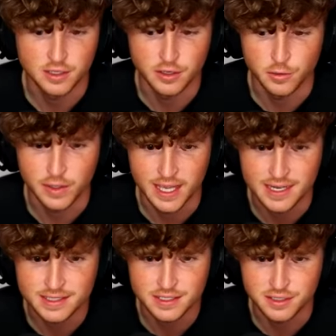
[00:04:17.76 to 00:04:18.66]
so you
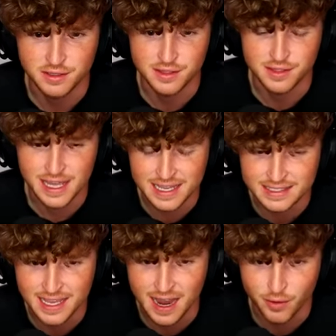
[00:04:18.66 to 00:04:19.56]
get to
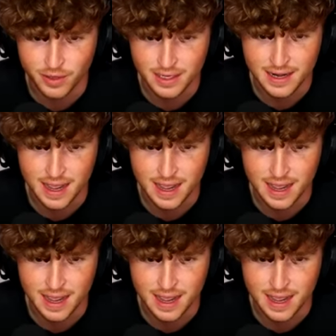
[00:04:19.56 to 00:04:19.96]
this area